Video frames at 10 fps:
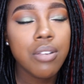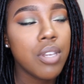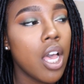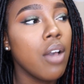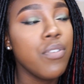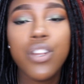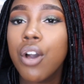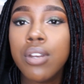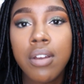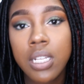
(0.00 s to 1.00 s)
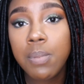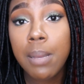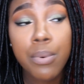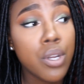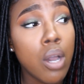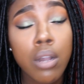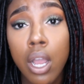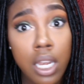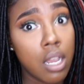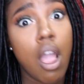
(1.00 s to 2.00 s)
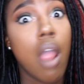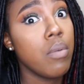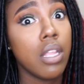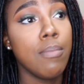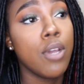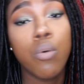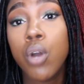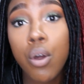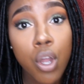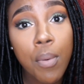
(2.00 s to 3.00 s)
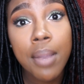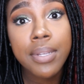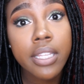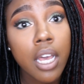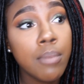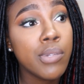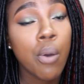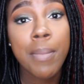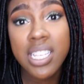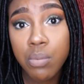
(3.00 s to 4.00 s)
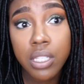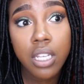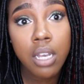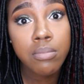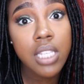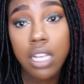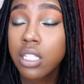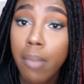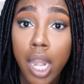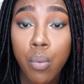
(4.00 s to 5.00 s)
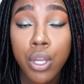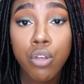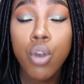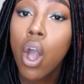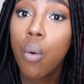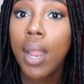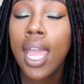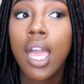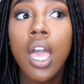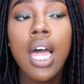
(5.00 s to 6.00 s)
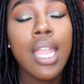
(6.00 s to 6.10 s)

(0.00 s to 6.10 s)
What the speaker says: You know, if you don't know these people, don't go in the car with them. Don't go nowhere with them. Don't mess with them. Tell somebody where you going.